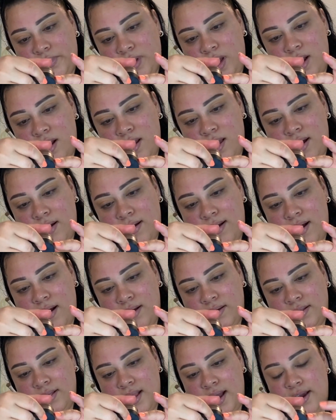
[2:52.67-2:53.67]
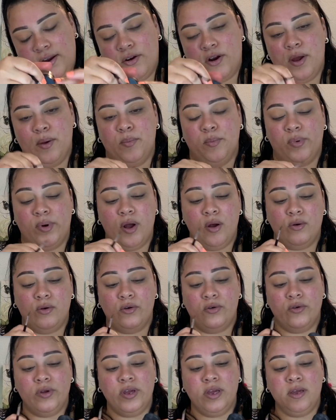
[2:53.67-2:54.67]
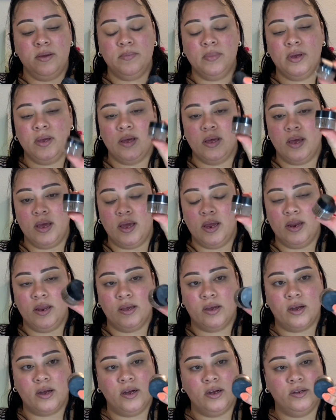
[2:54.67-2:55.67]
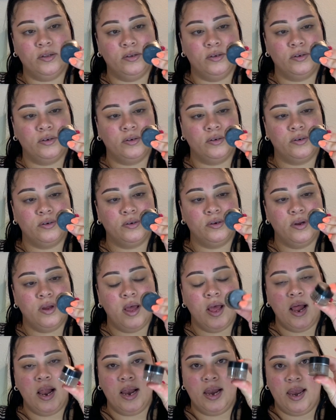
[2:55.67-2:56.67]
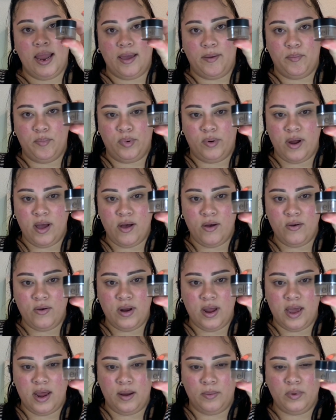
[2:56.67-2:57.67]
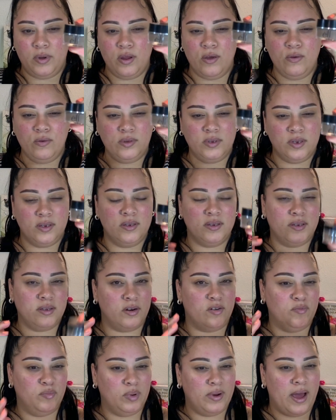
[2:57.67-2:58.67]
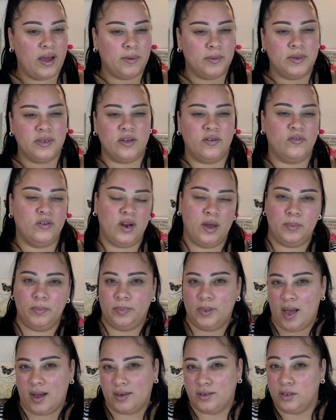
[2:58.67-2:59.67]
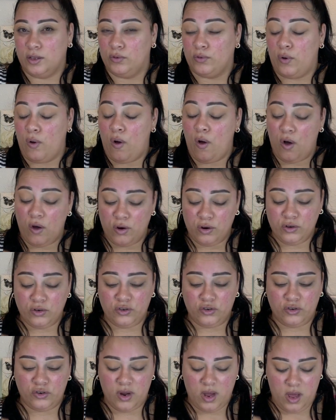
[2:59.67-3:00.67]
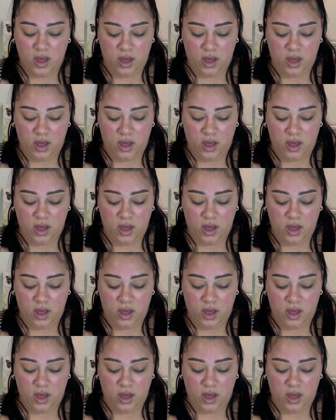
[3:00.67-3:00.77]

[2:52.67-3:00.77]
Lock On Liner and Brow Cream in the color light brown, and I'm gonna use this instead of black because I feel like black is a little harsh.